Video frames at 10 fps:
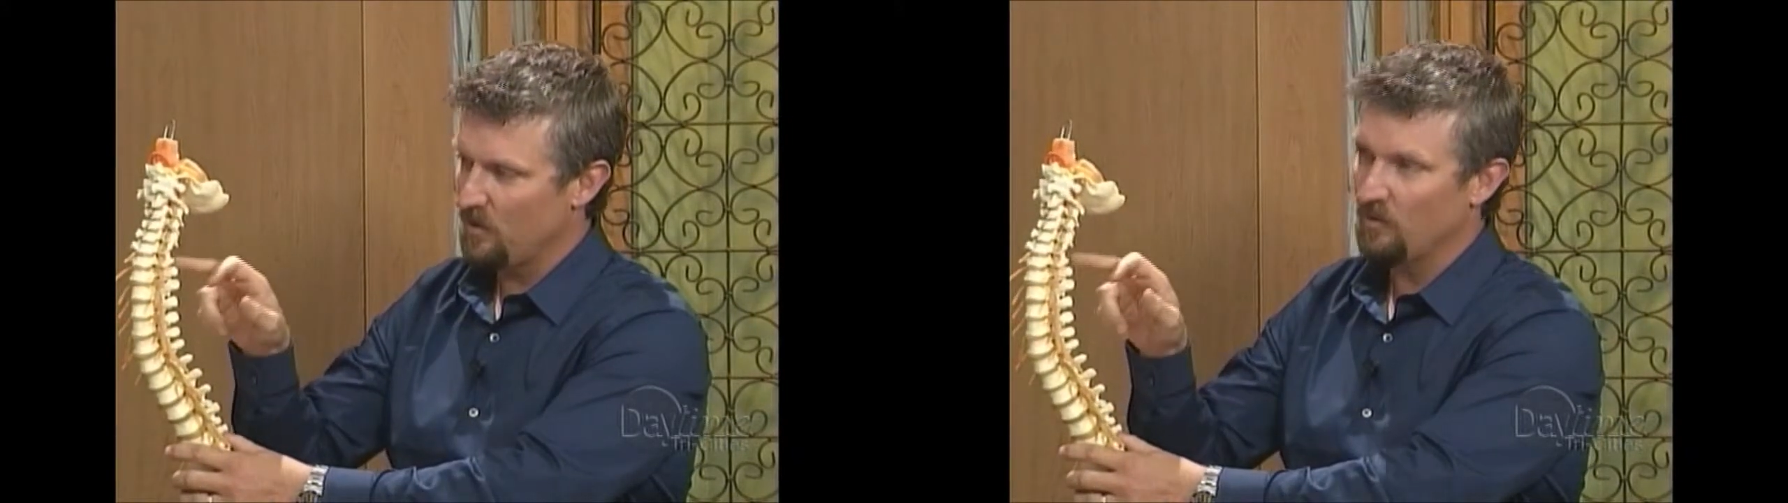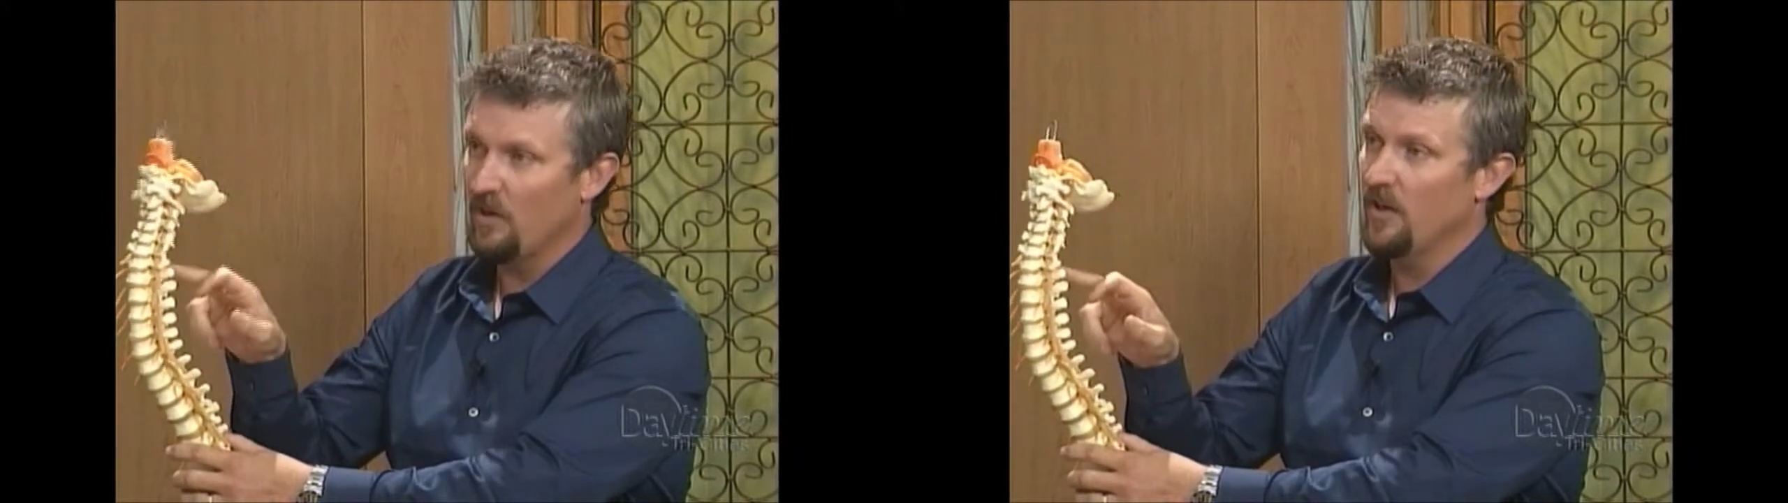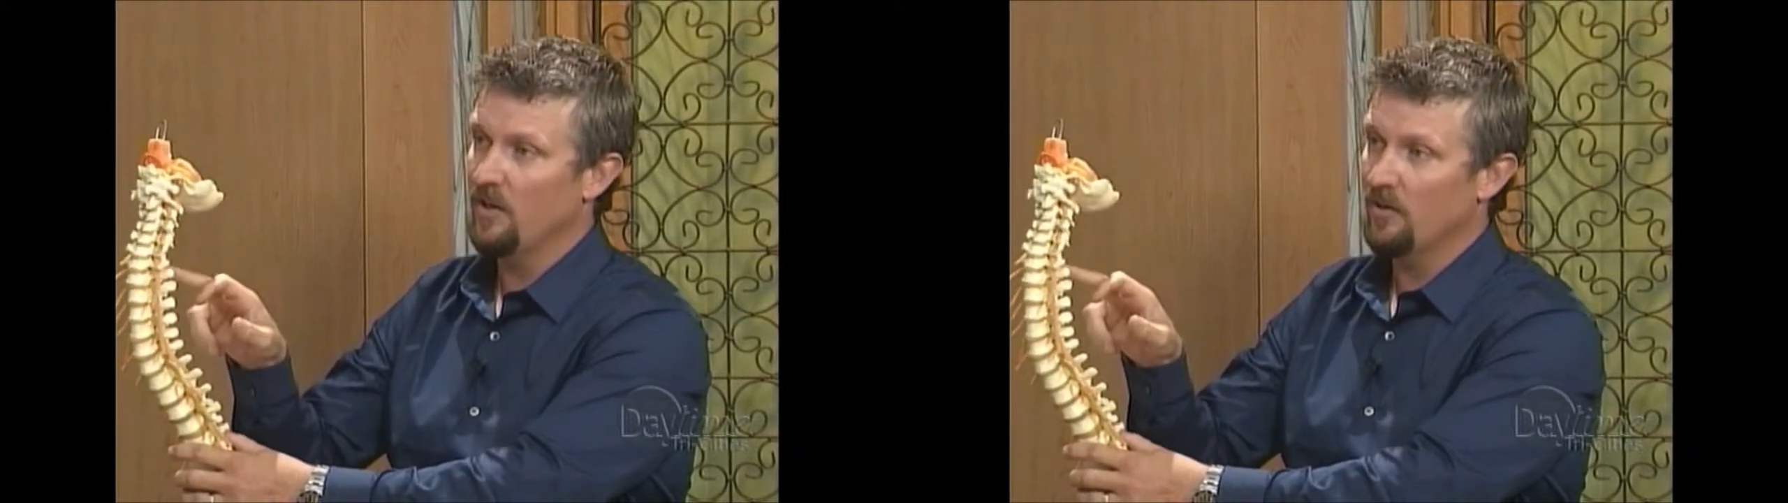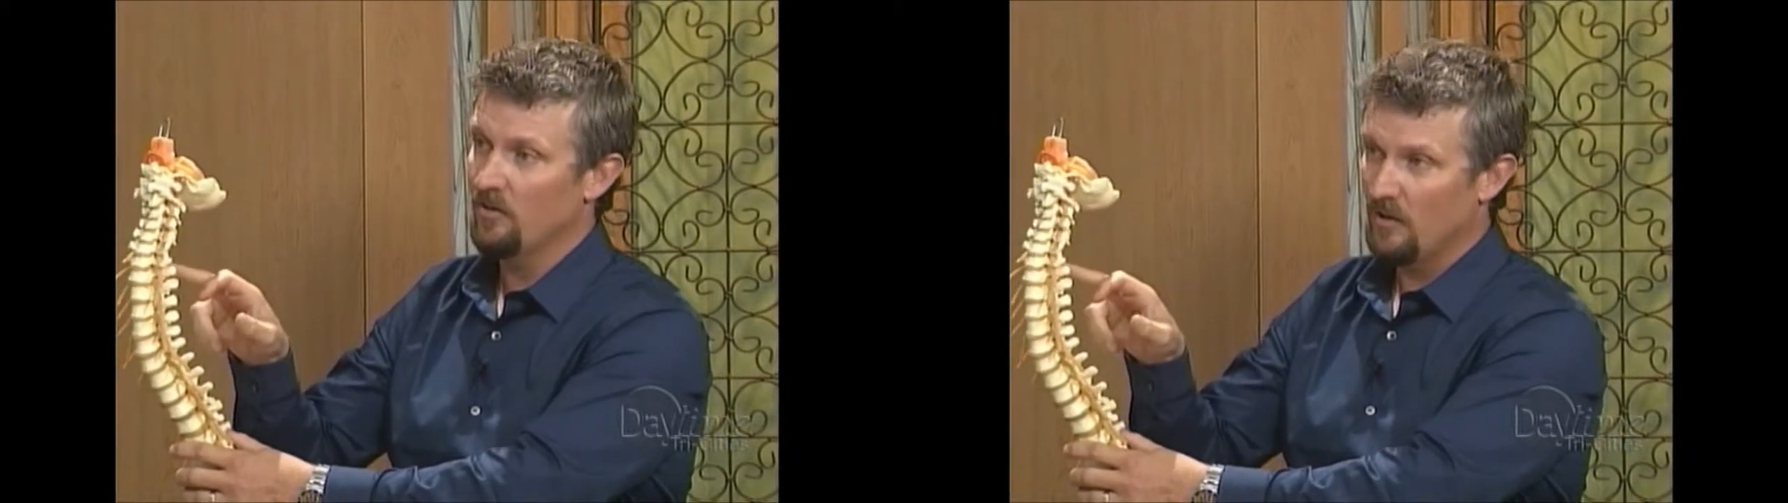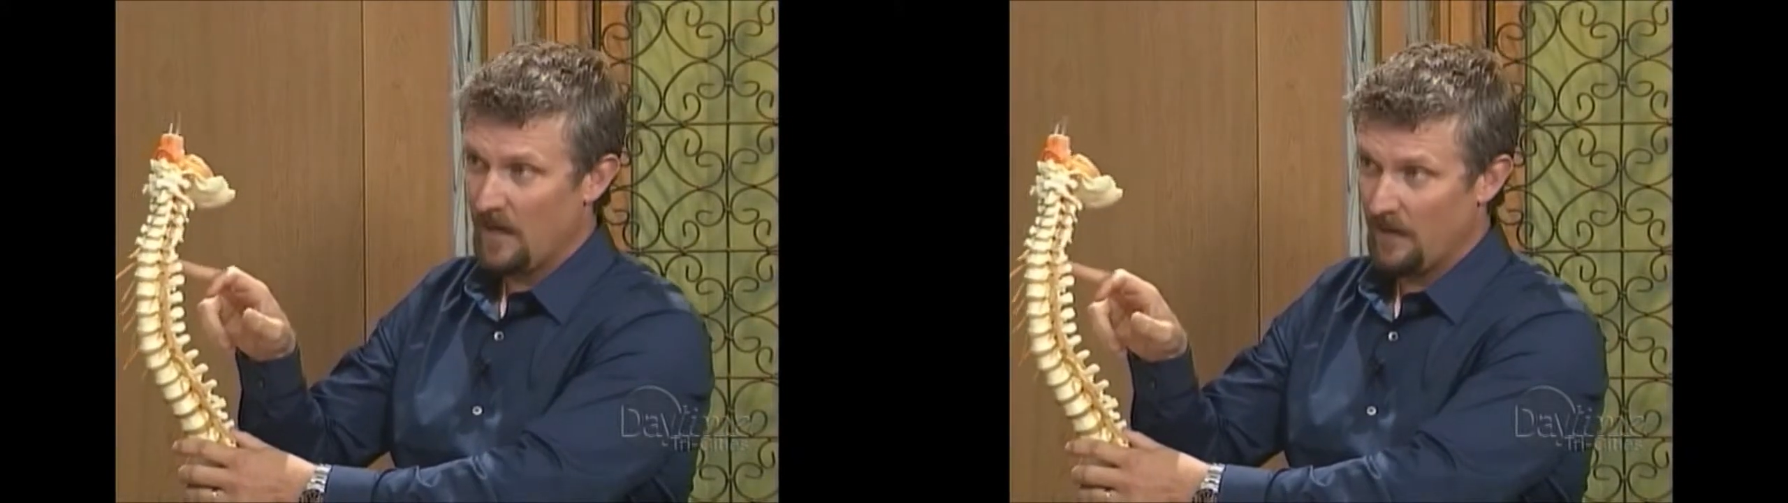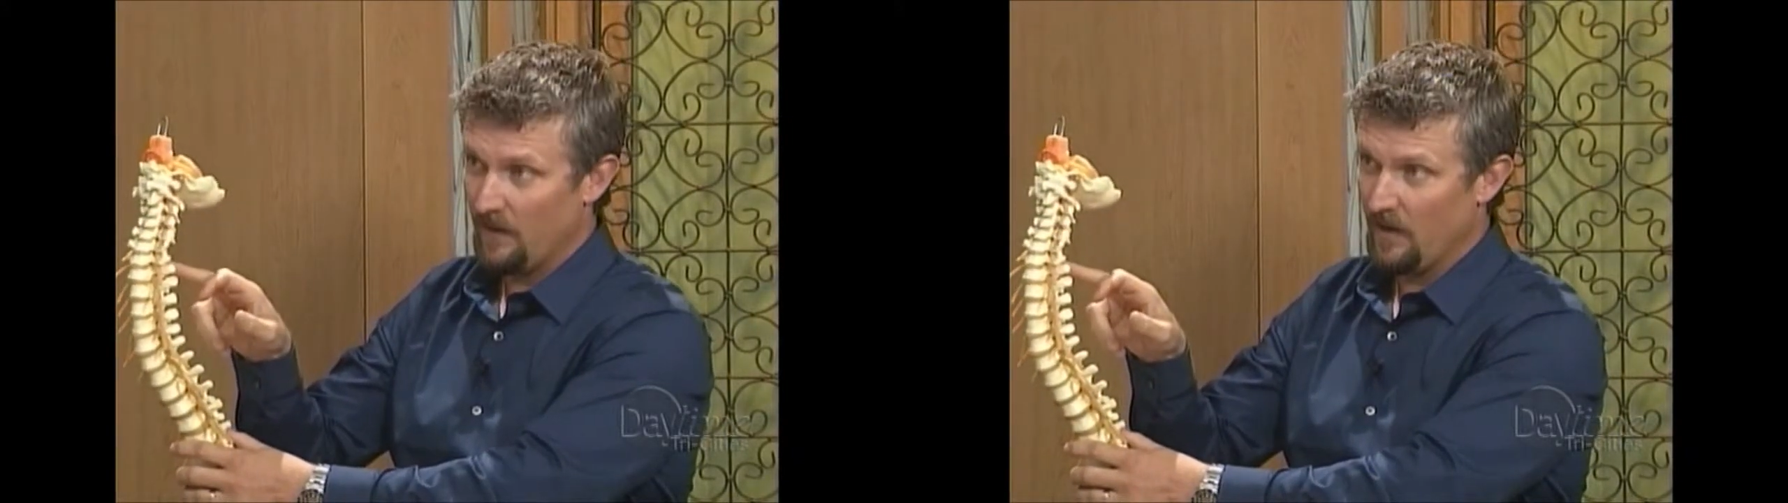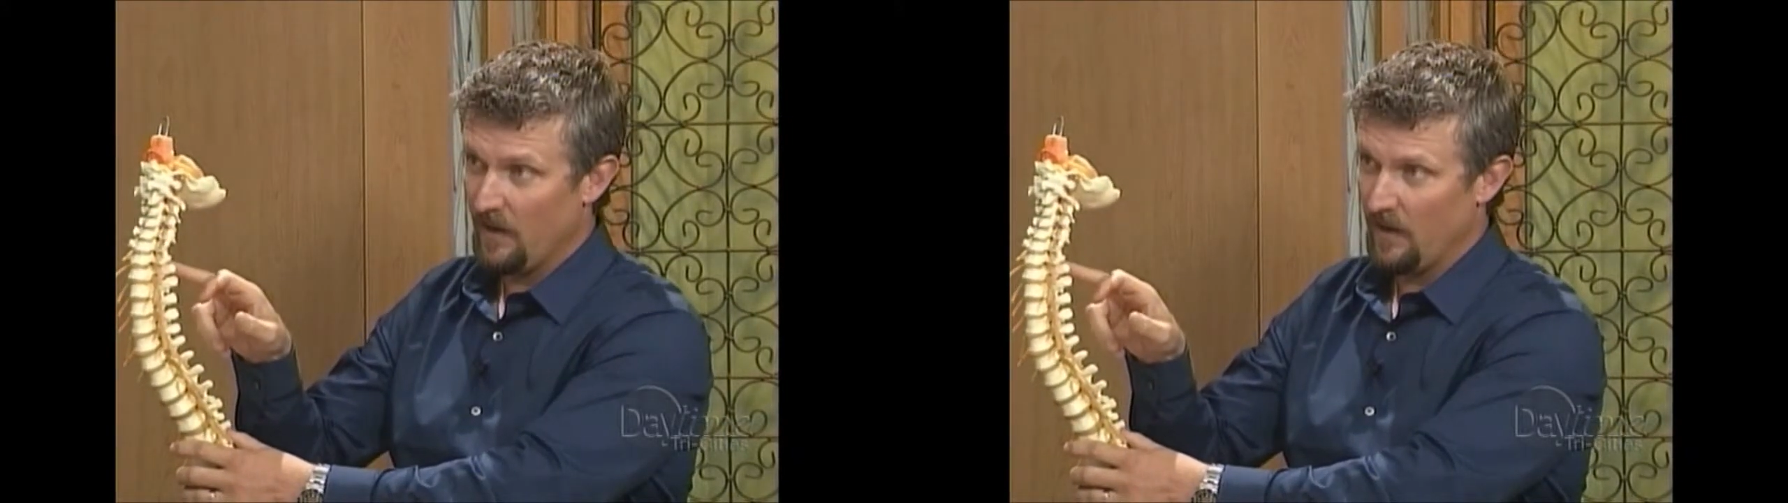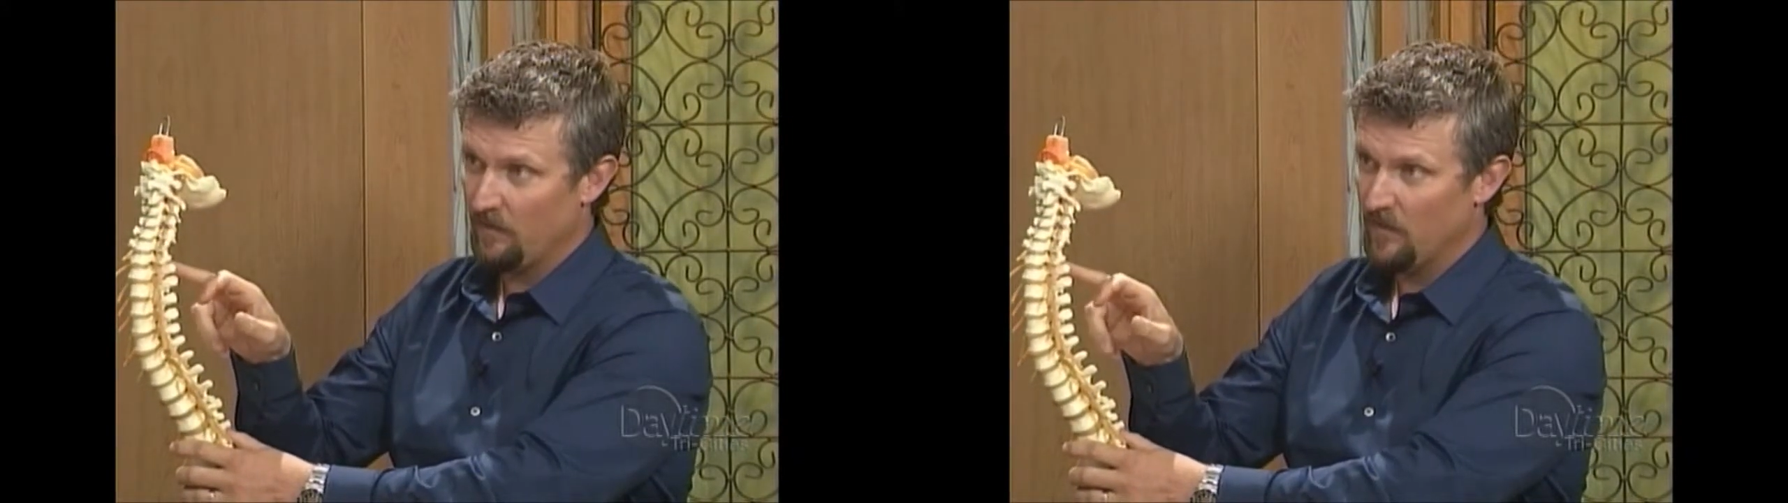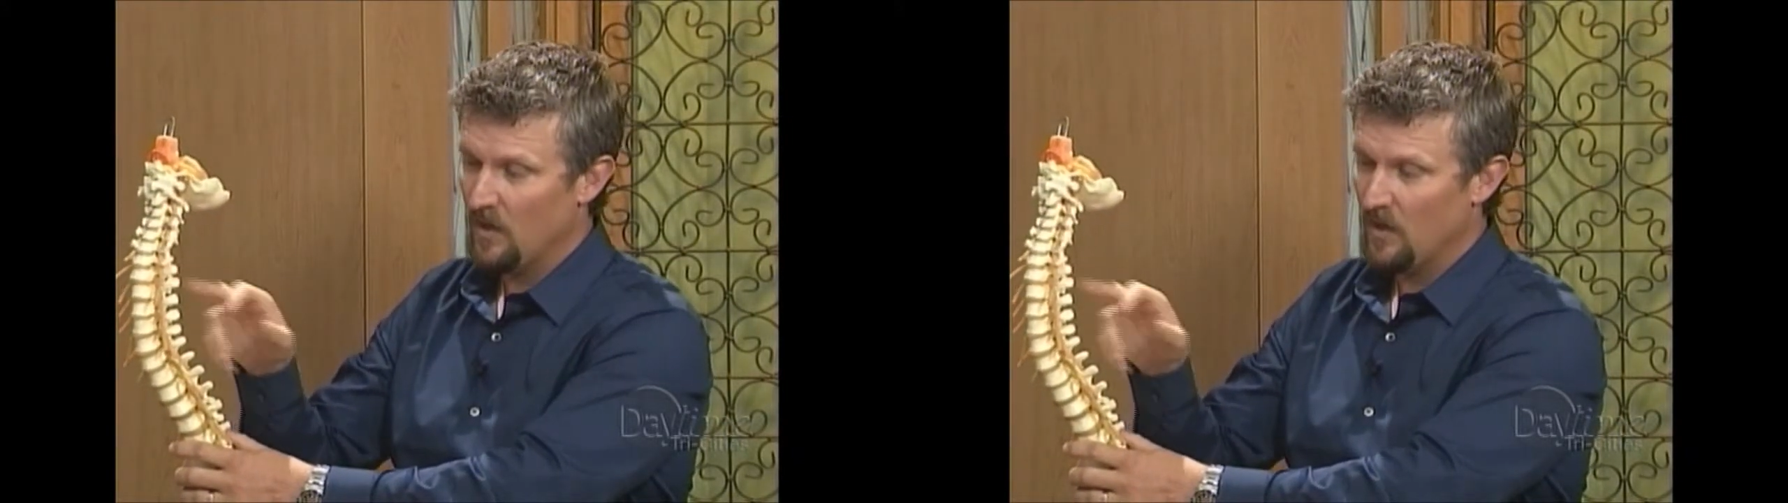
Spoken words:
coming right here in the neck.